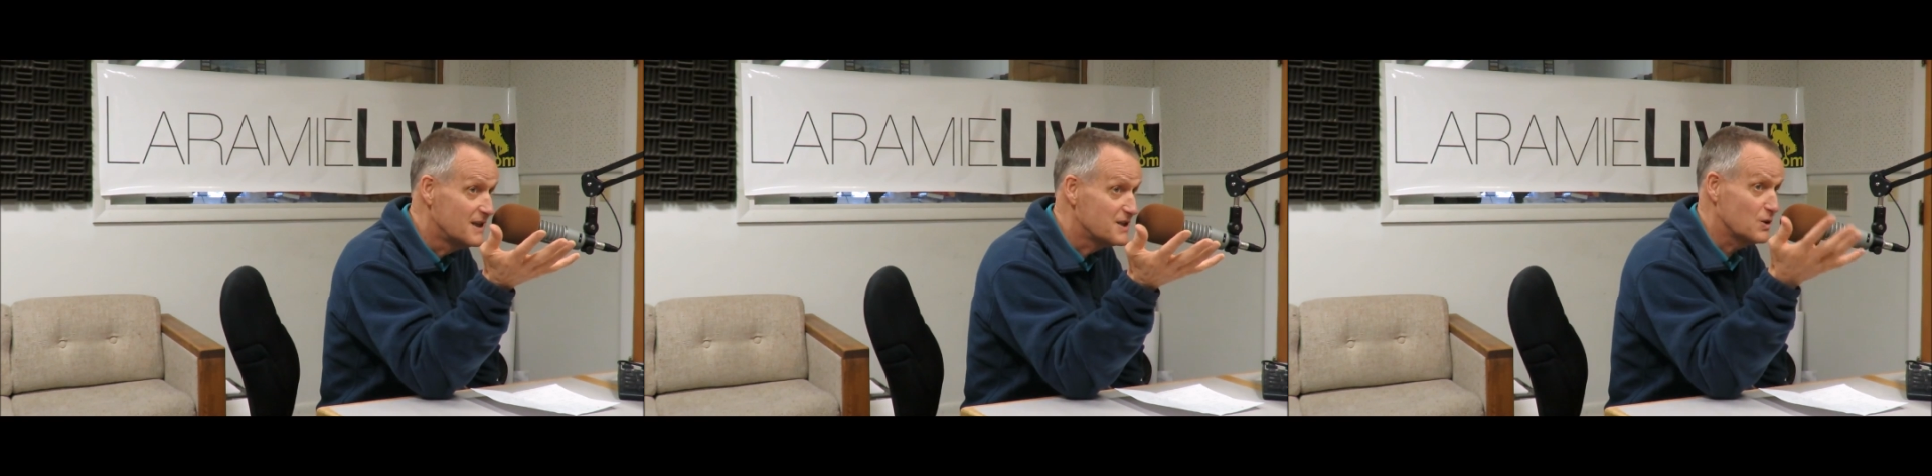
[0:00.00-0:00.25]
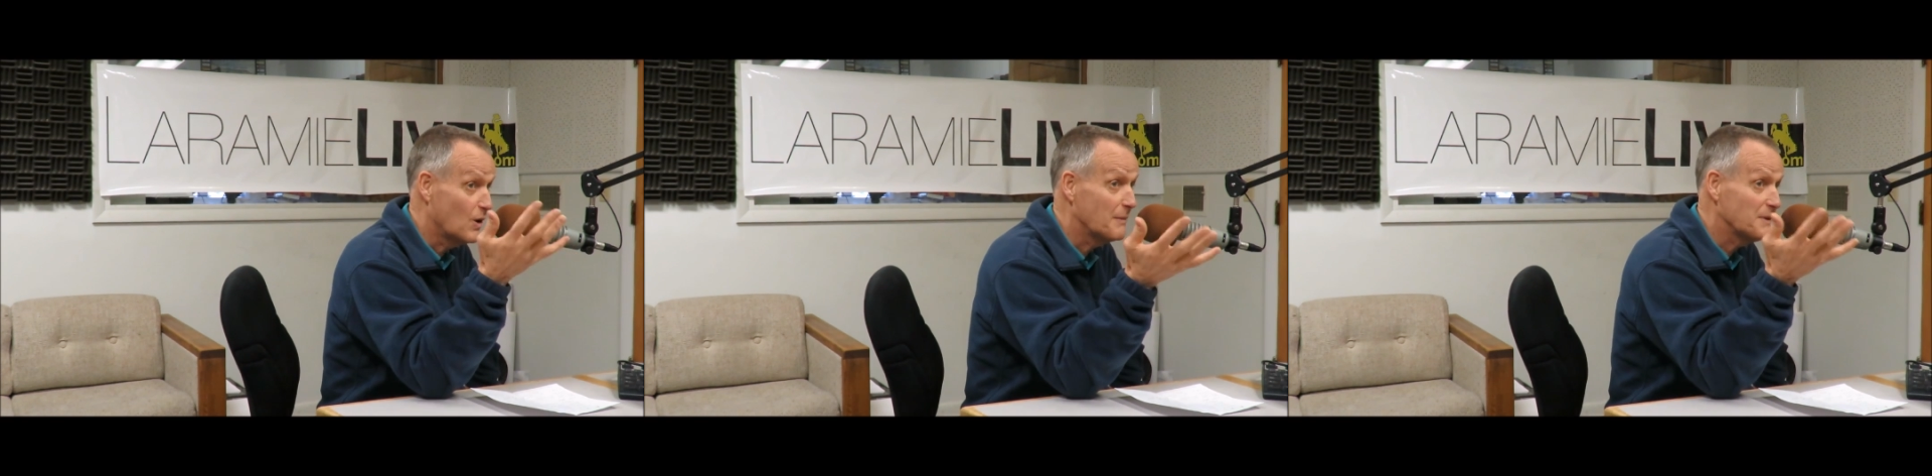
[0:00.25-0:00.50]

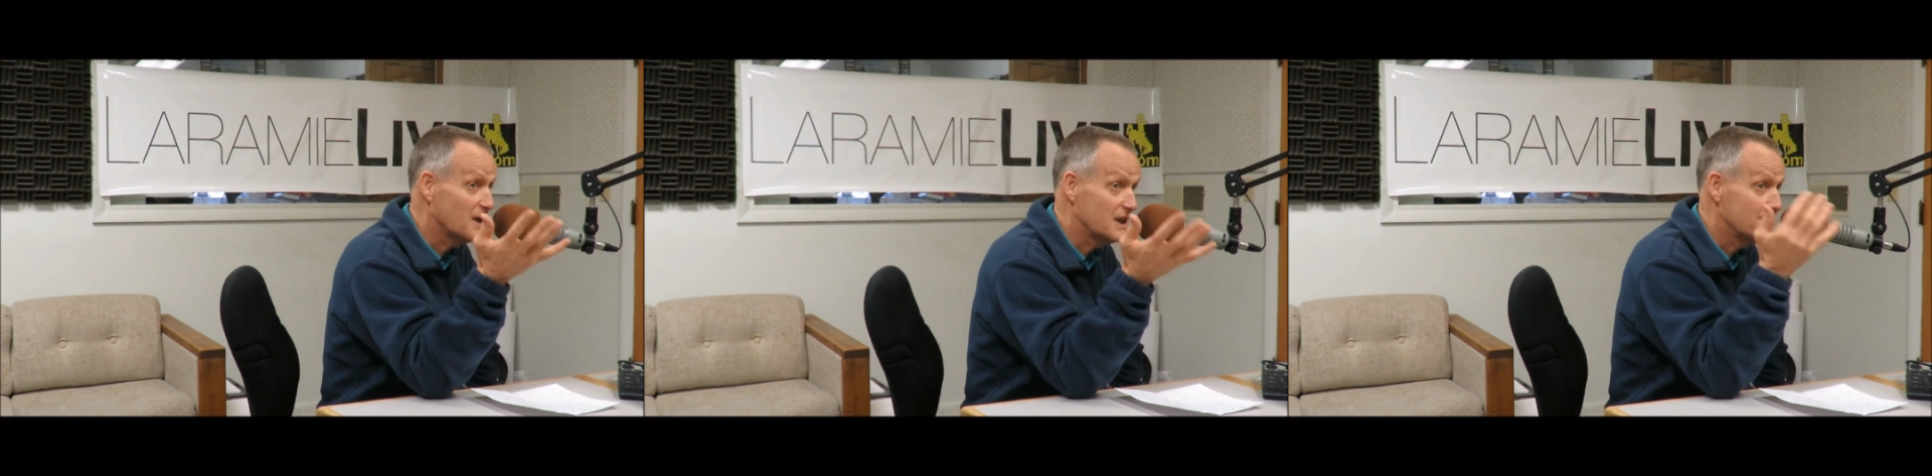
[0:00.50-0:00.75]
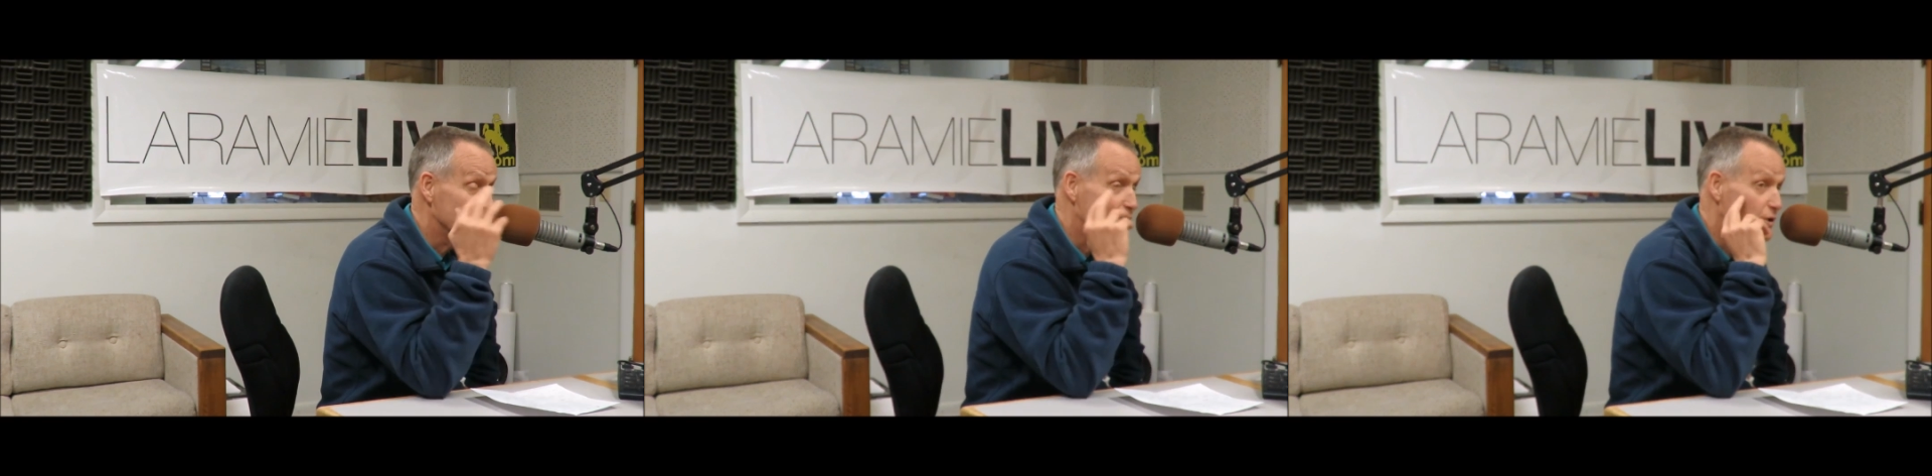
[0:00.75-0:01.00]
so I'm not
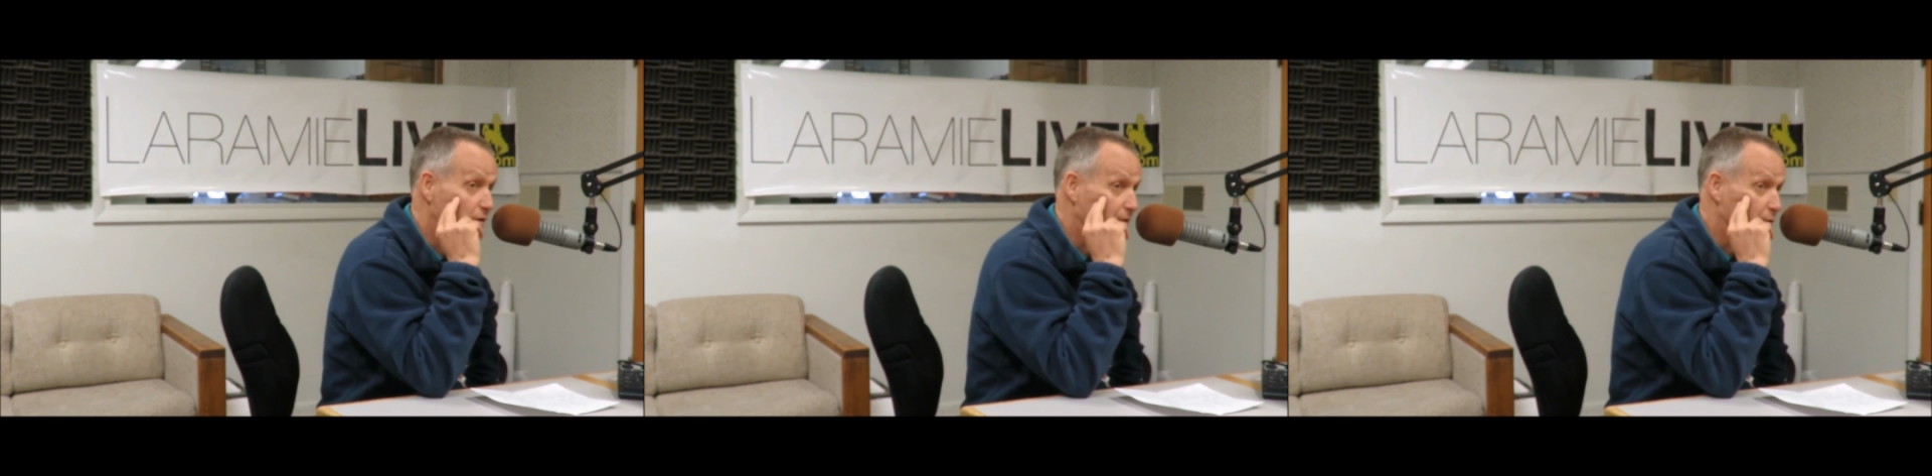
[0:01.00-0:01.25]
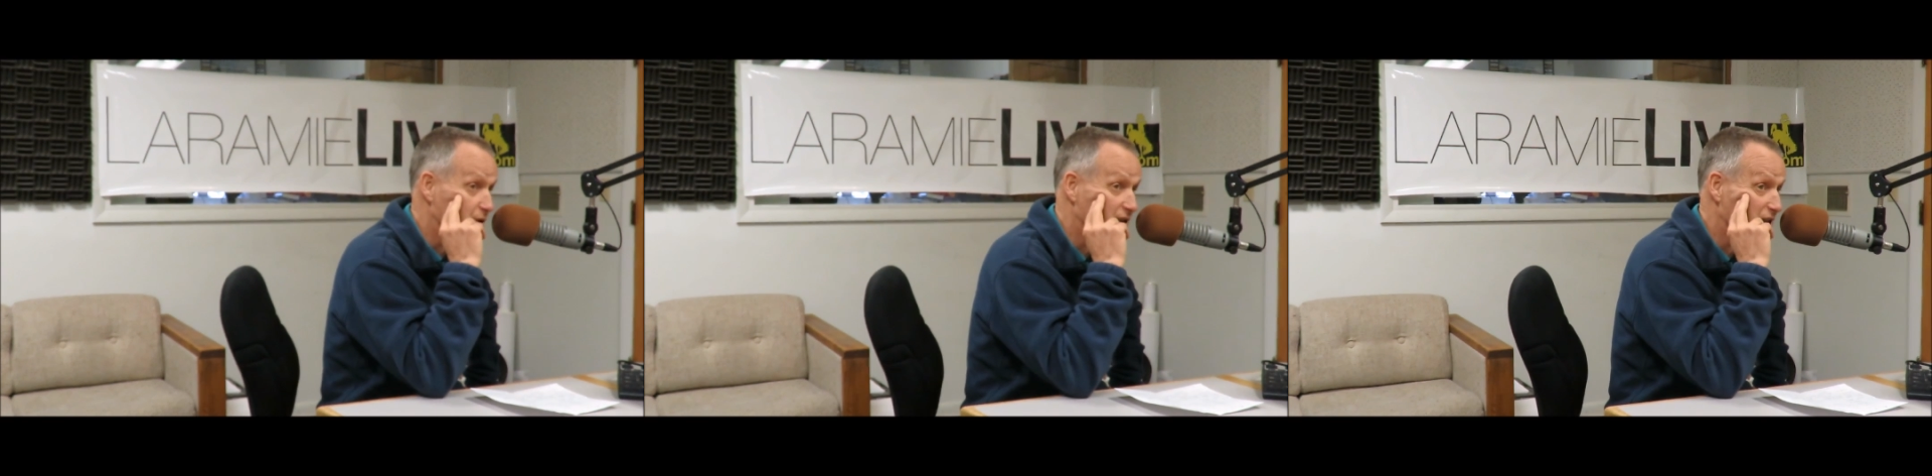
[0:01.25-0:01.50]
even sure if
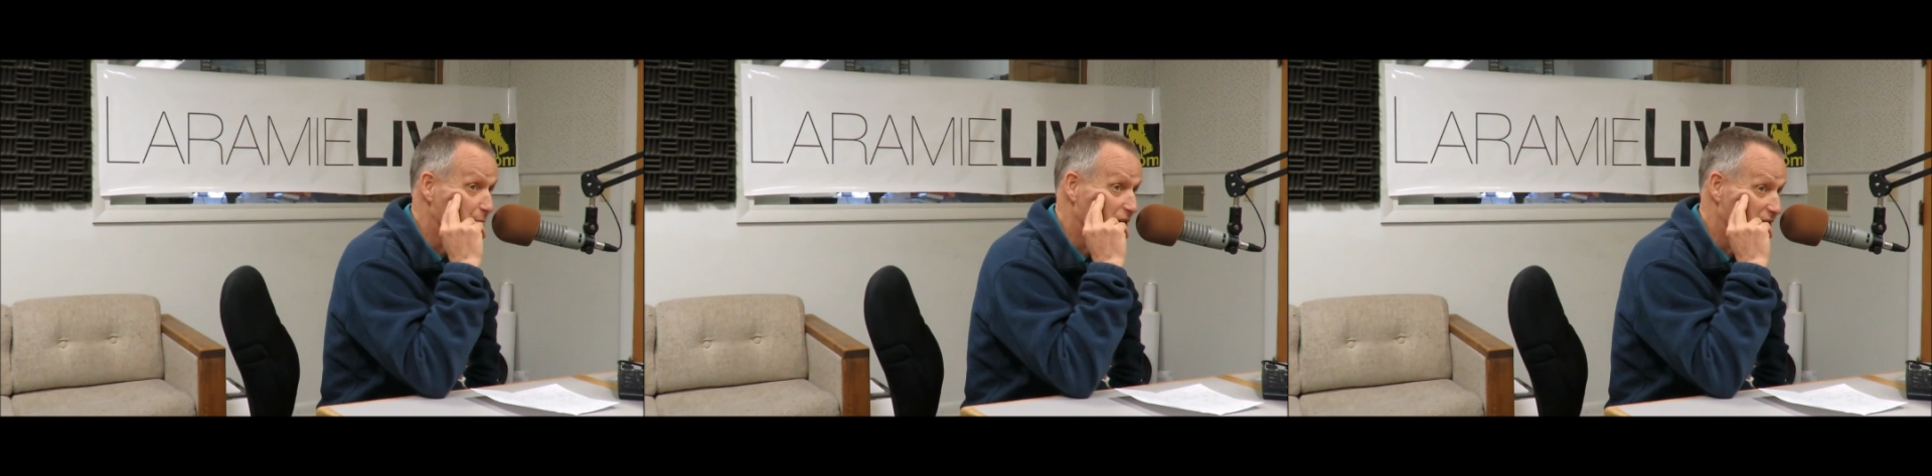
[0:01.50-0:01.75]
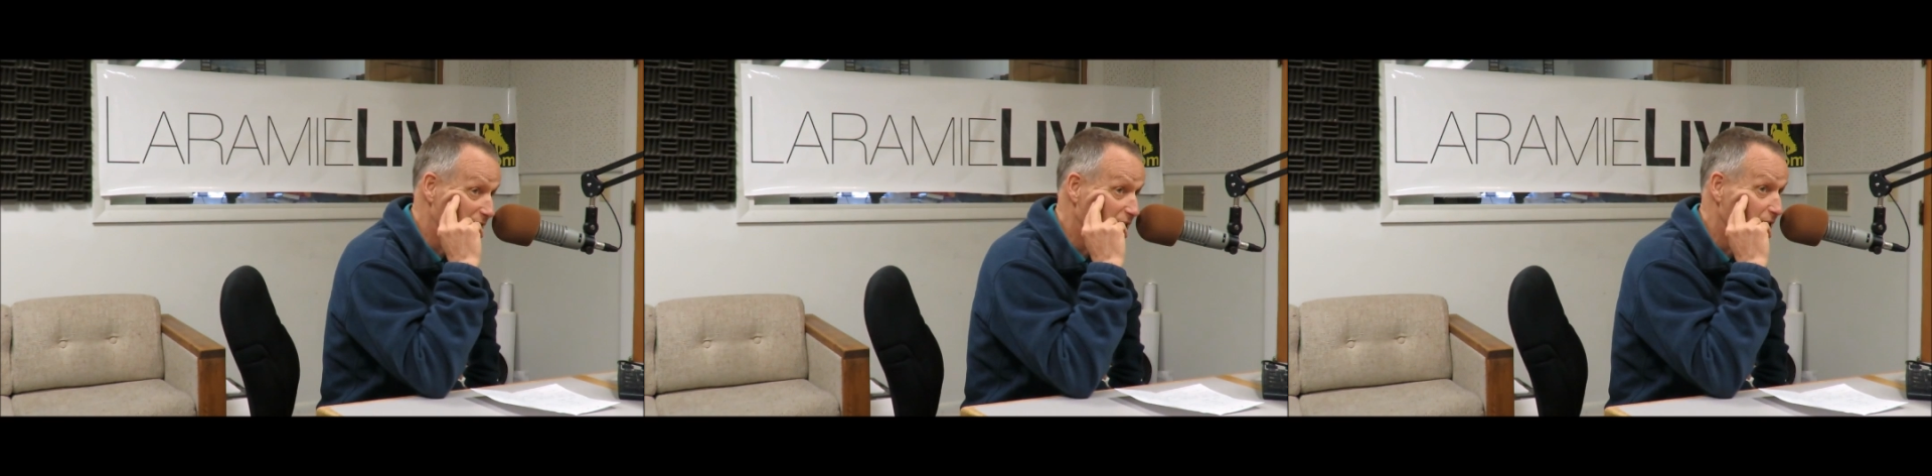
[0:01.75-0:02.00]
there's
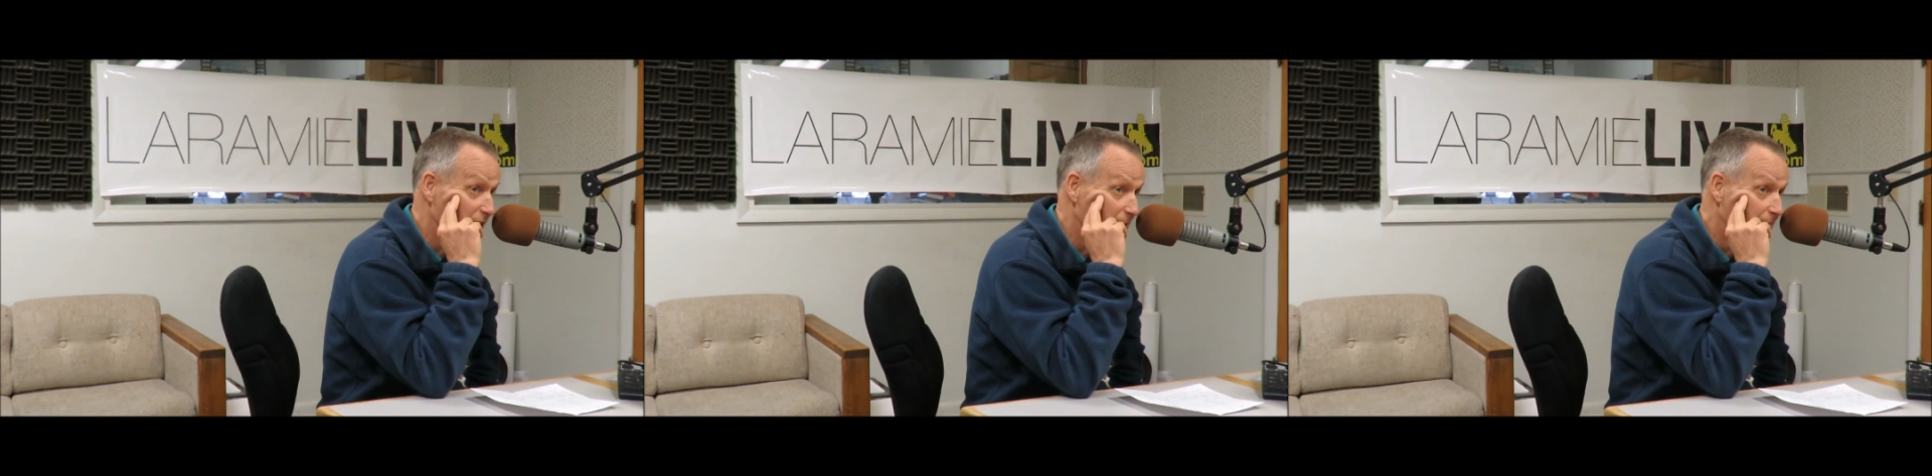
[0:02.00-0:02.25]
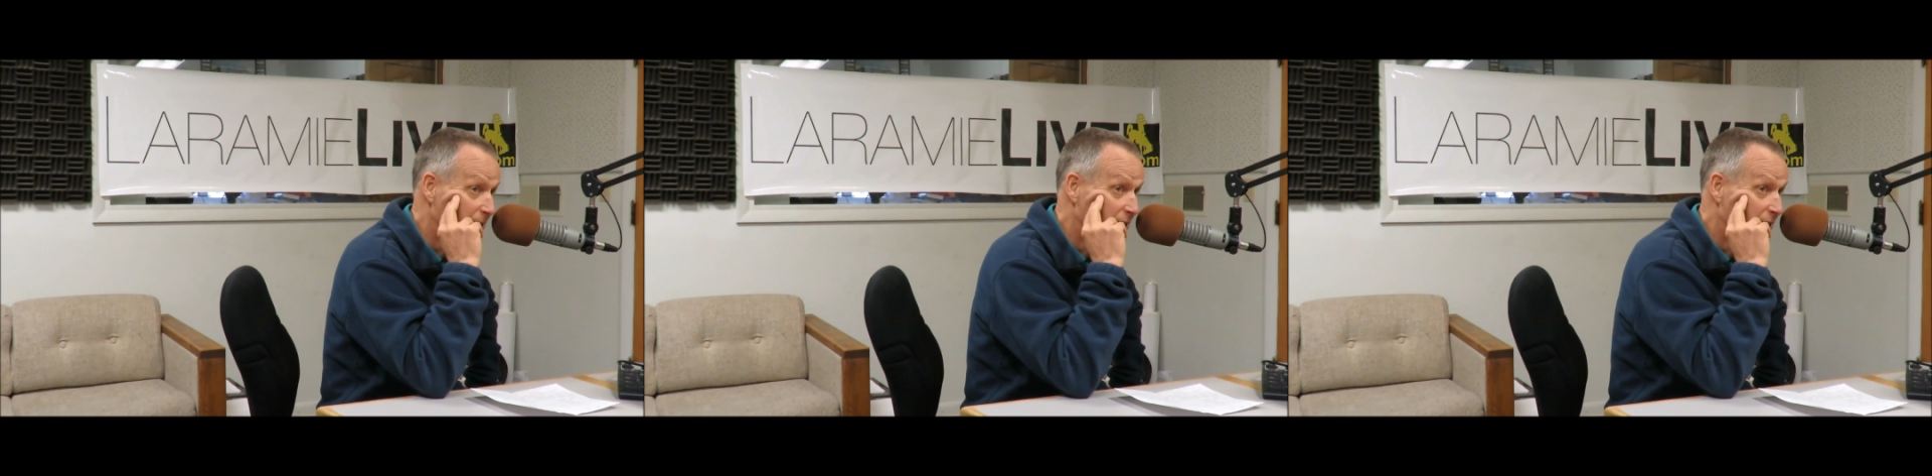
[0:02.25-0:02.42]
anybody there.